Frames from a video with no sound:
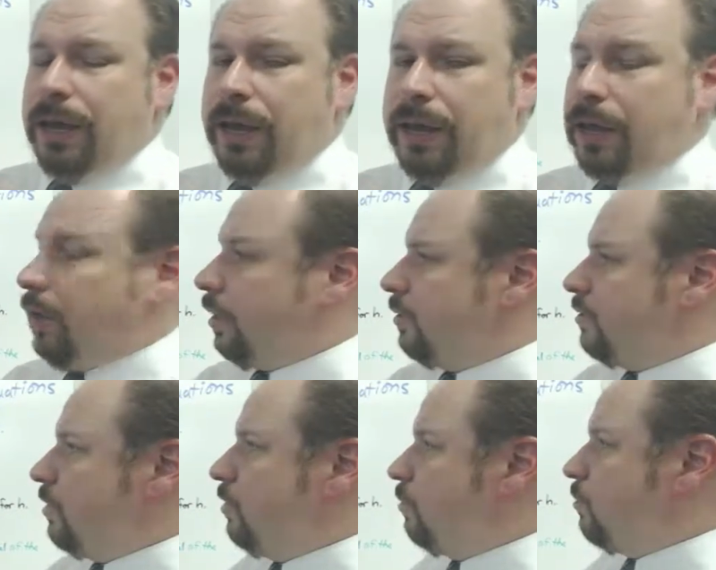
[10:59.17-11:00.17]
and
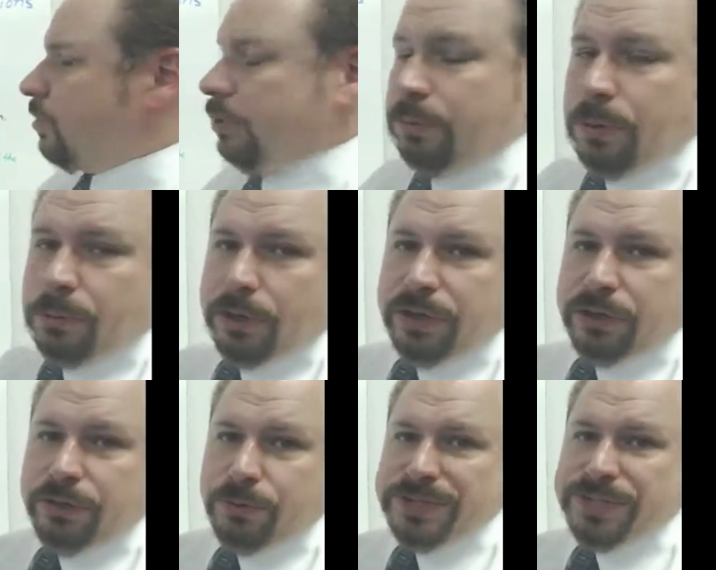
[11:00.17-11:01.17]
usually what we're going to
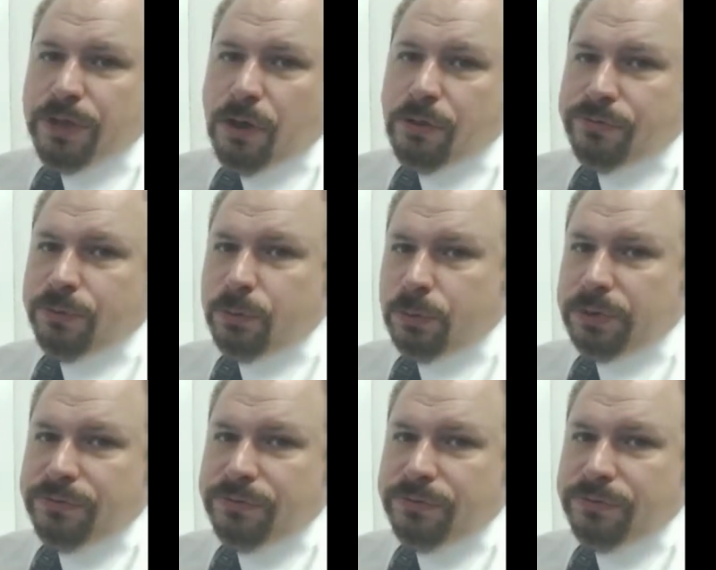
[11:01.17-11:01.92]
do is solve for one of